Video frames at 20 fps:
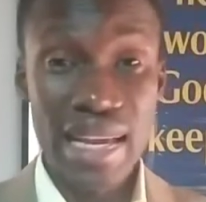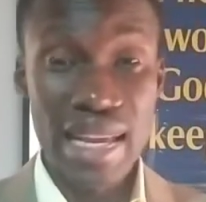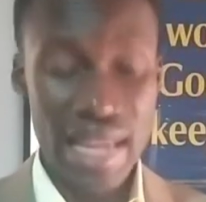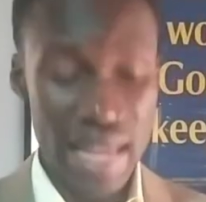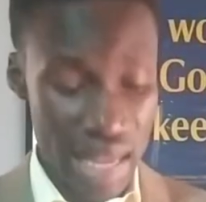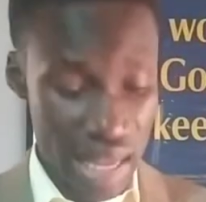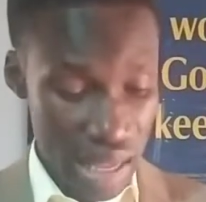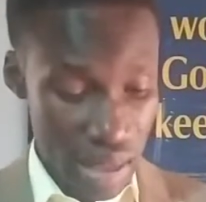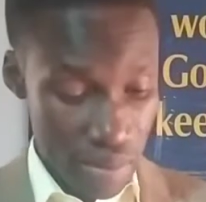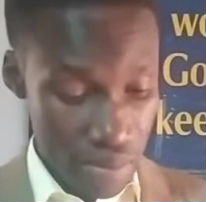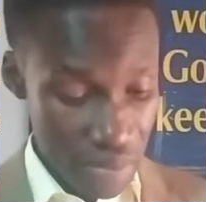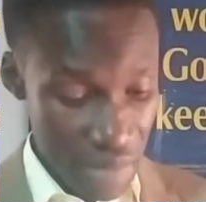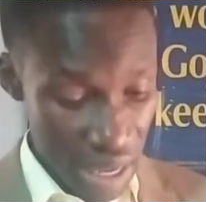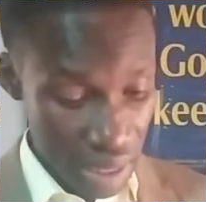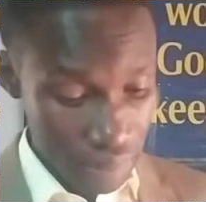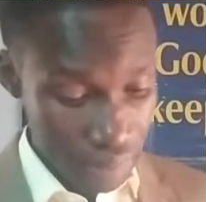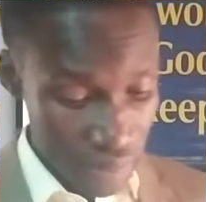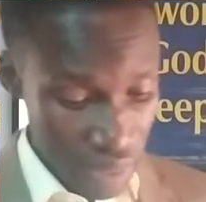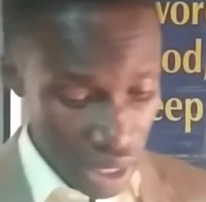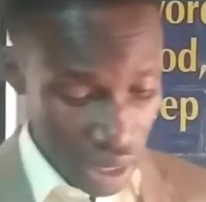
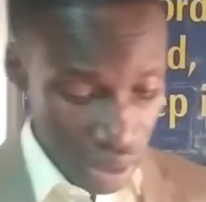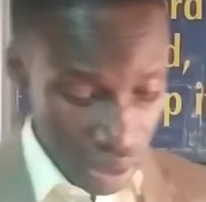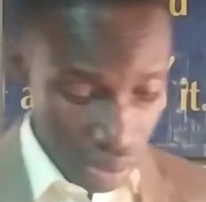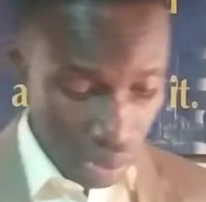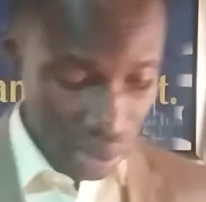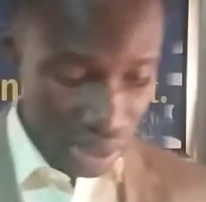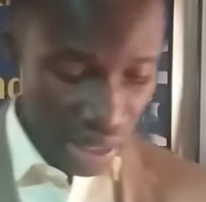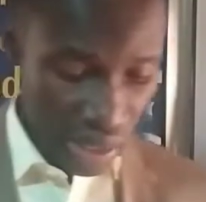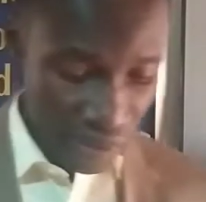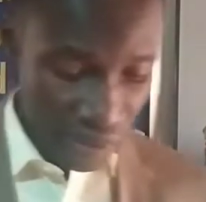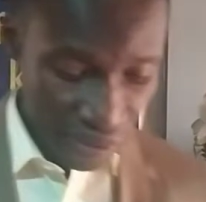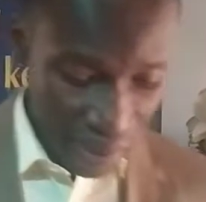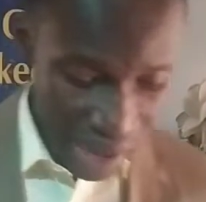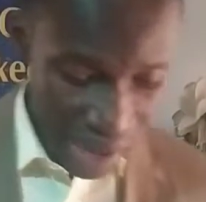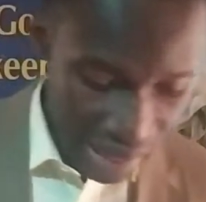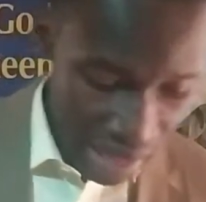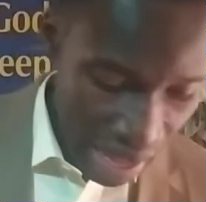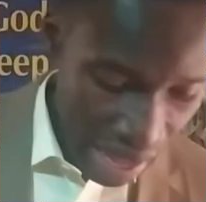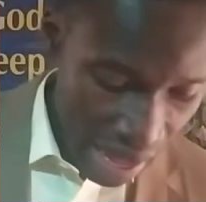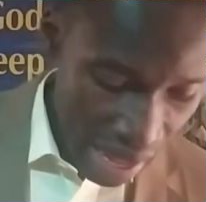Amen. You will say,
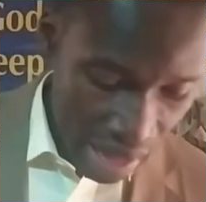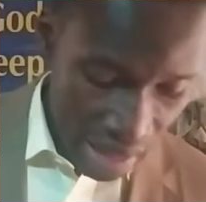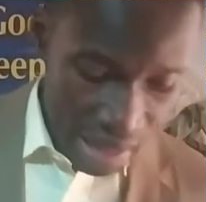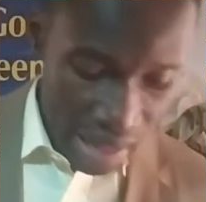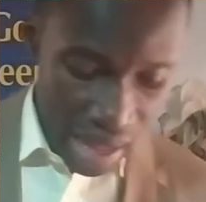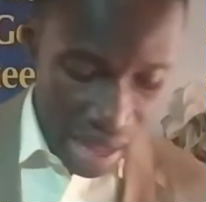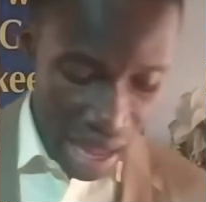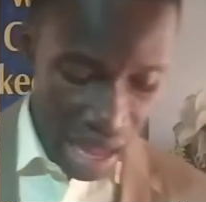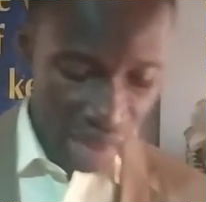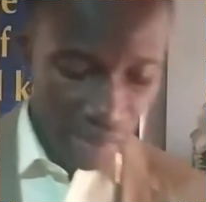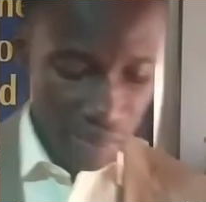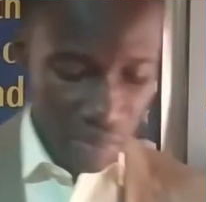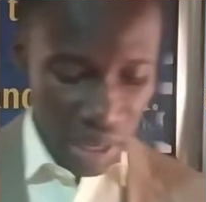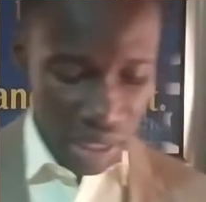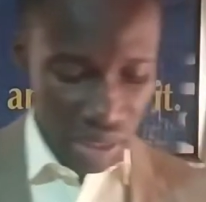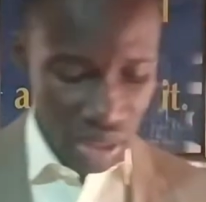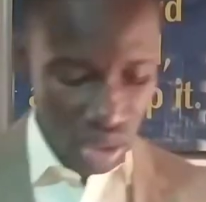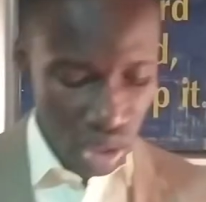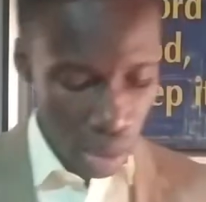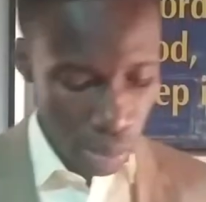Father, have
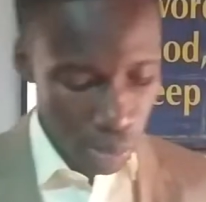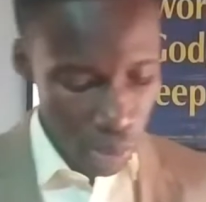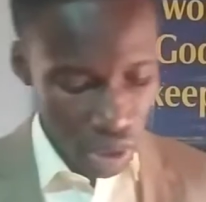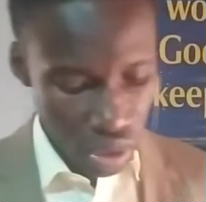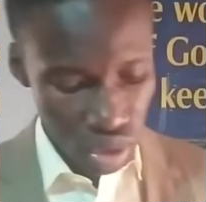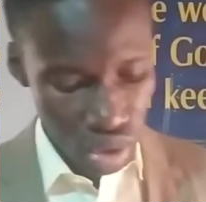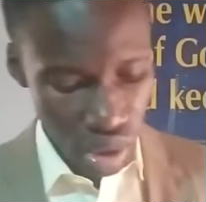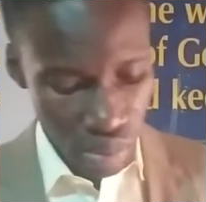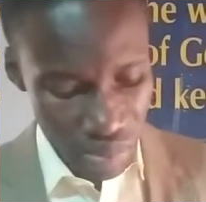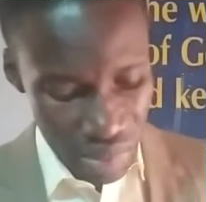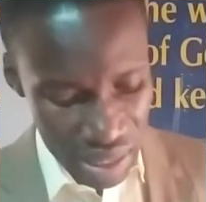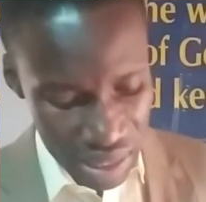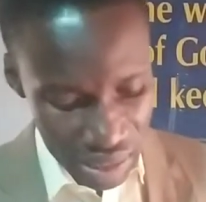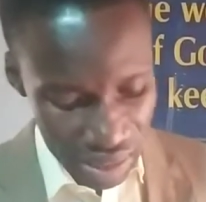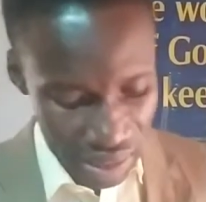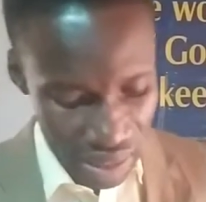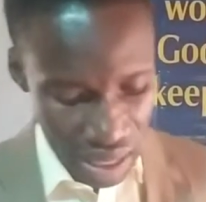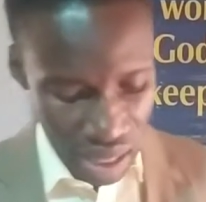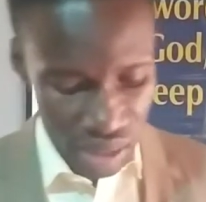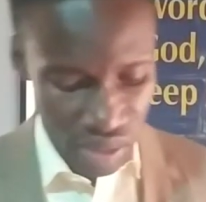mercy upon your
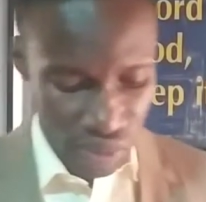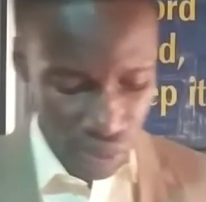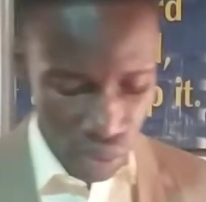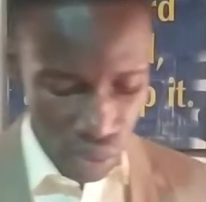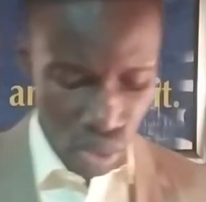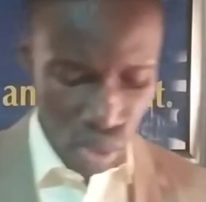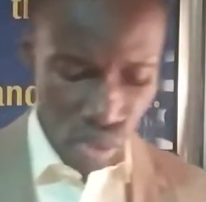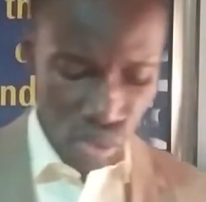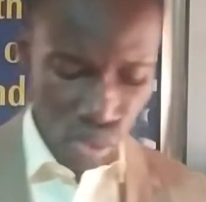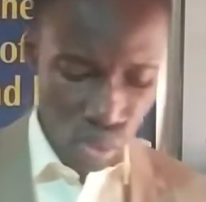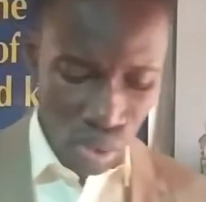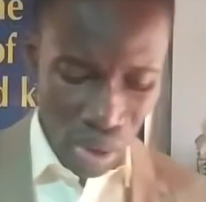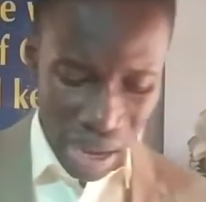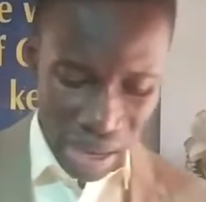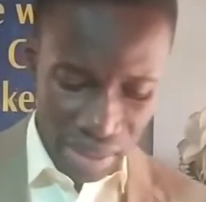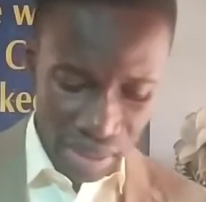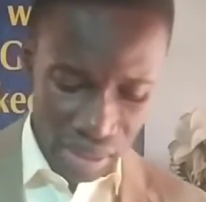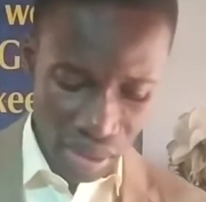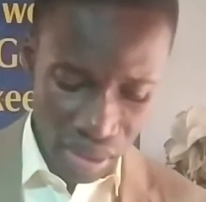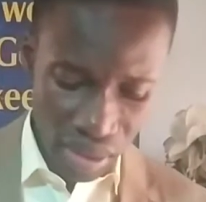ministers, for those who are
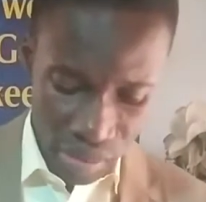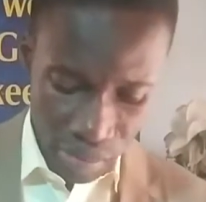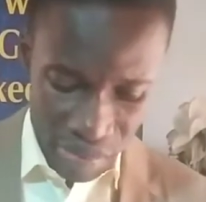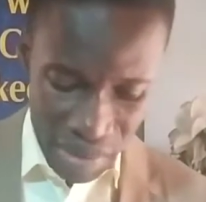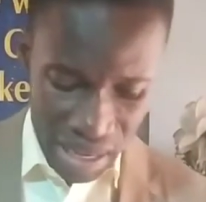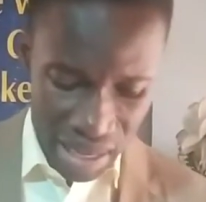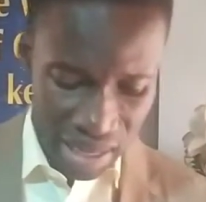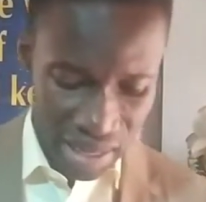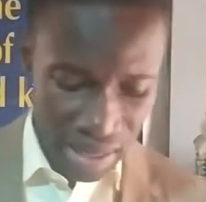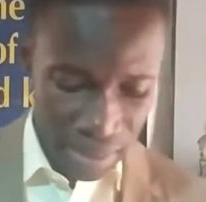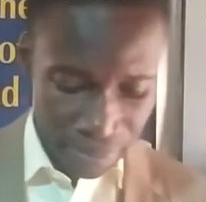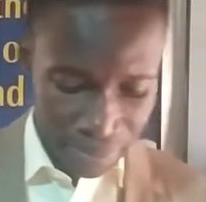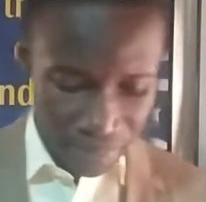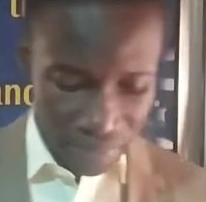not being